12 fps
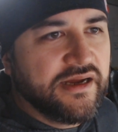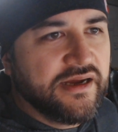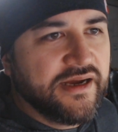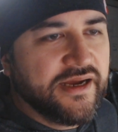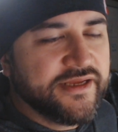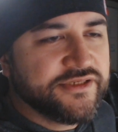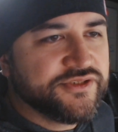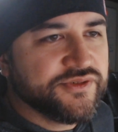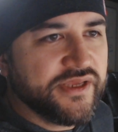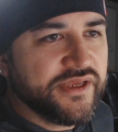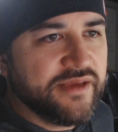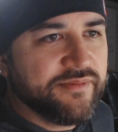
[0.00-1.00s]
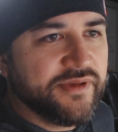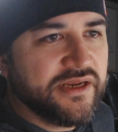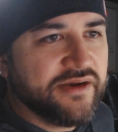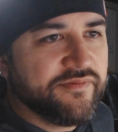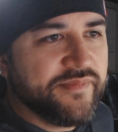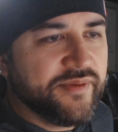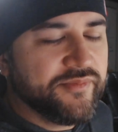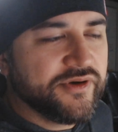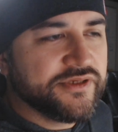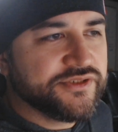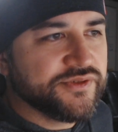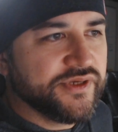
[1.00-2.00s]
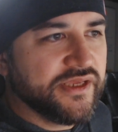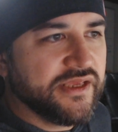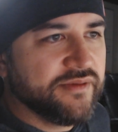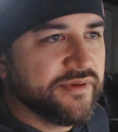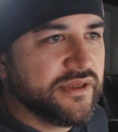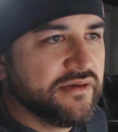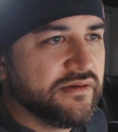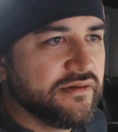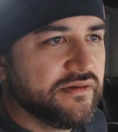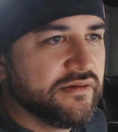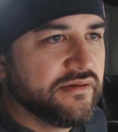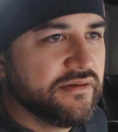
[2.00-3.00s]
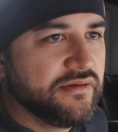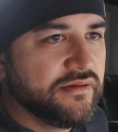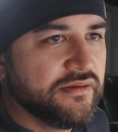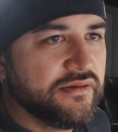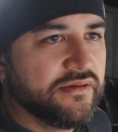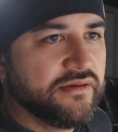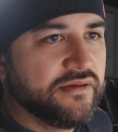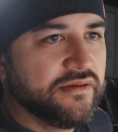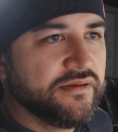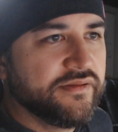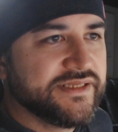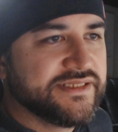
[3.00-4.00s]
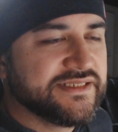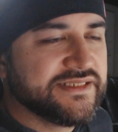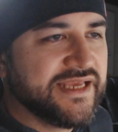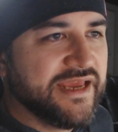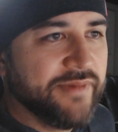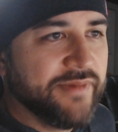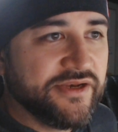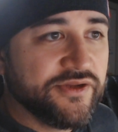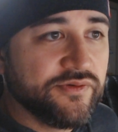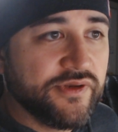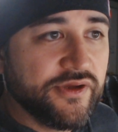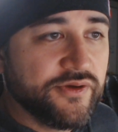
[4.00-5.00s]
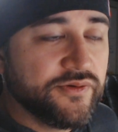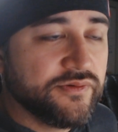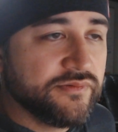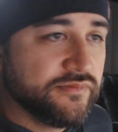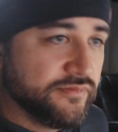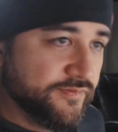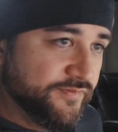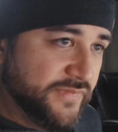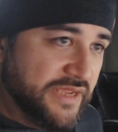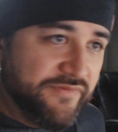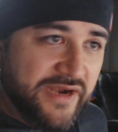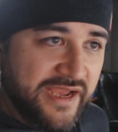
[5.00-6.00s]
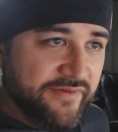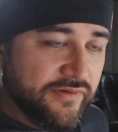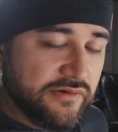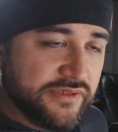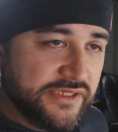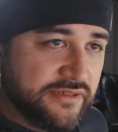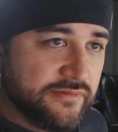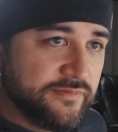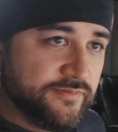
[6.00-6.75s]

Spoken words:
I enjoy Kemet. I remember enjoying Kemet. This is a game I don't own. Never have owned it.